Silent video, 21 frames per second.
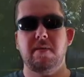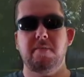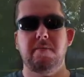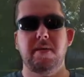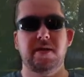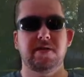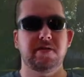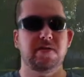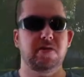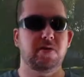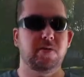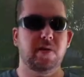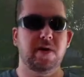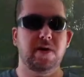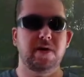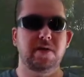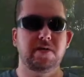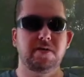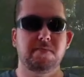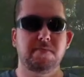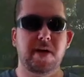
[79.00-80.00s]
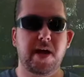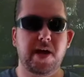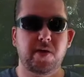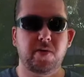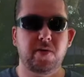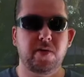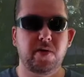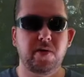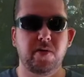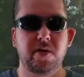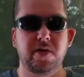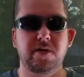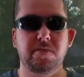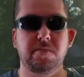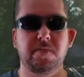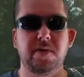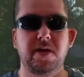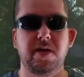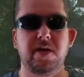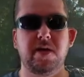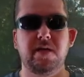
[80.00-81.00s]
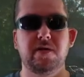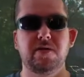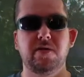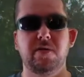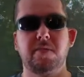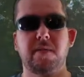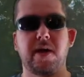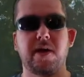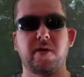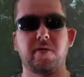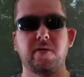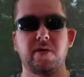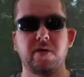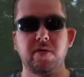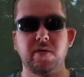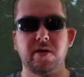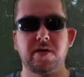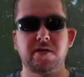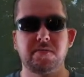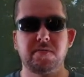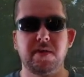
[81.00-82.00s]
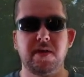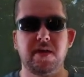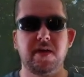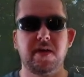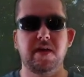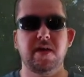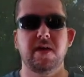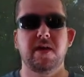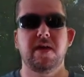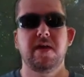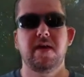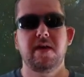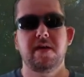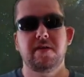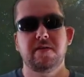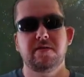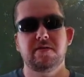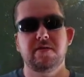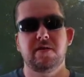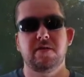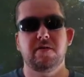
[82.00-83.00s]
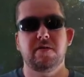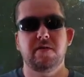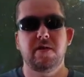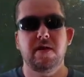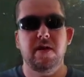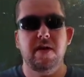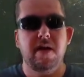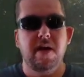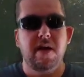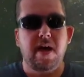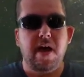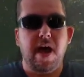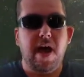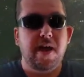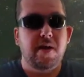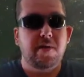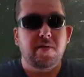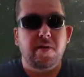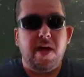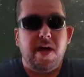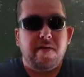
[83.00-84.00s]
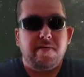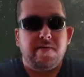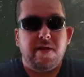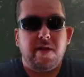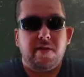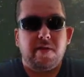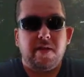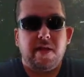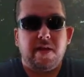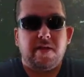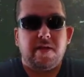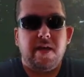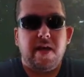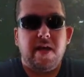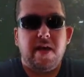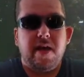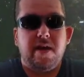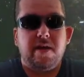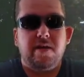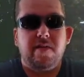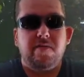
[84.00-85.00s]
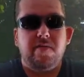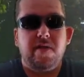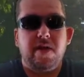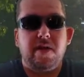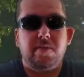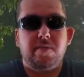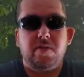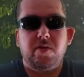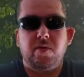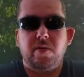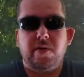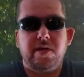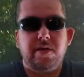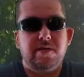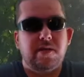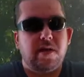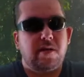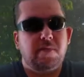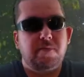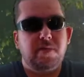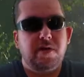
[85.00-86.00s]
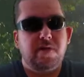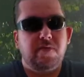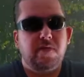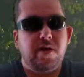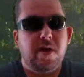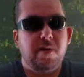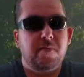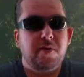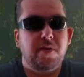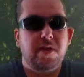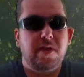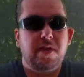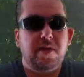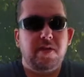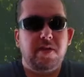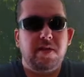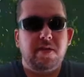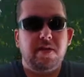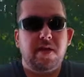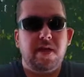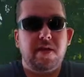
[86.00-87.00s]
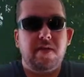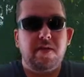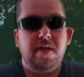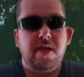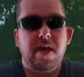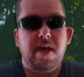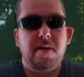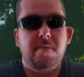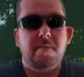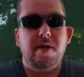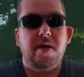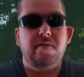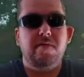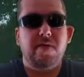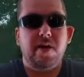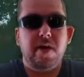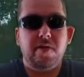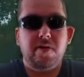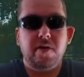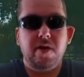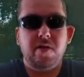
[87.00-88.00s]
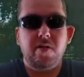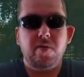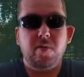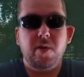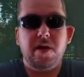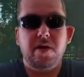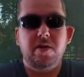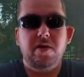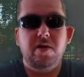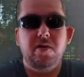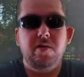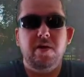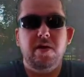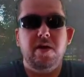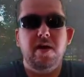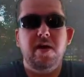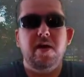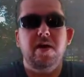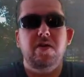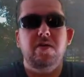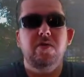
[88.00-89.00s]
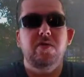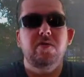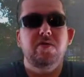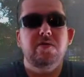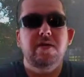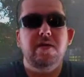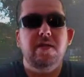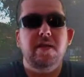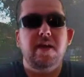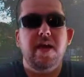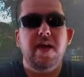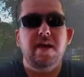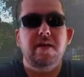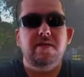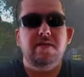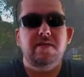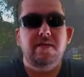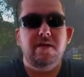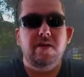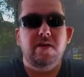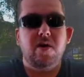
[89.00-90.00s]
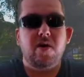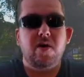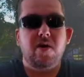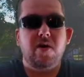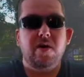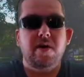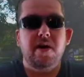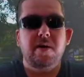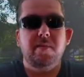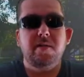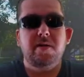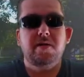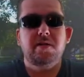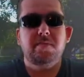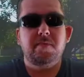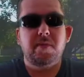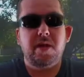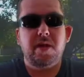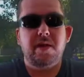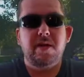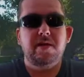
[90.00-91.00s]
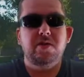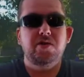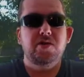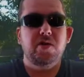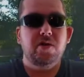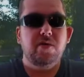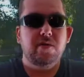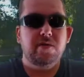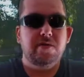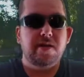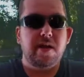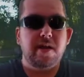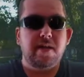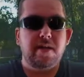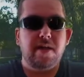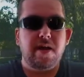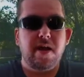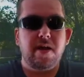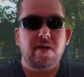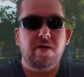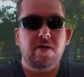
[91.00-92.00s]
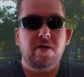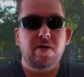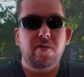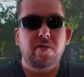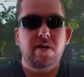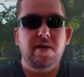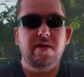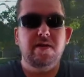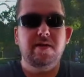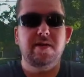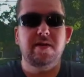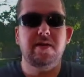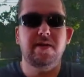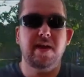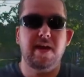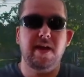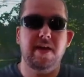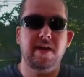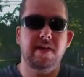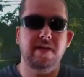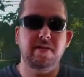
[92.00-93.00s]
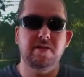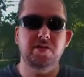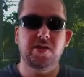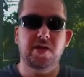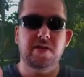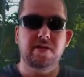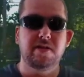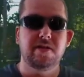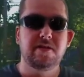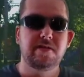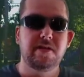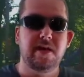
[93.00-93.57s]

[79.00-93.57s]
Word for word: makes it to where it's micro USB to micro USB. So I don't have nothing like that. The Phantom 3s I don't believe come with anything like that, but I found another way to do it using the SD card and I'm gonna explain it and show you exactly how to do it today. Check this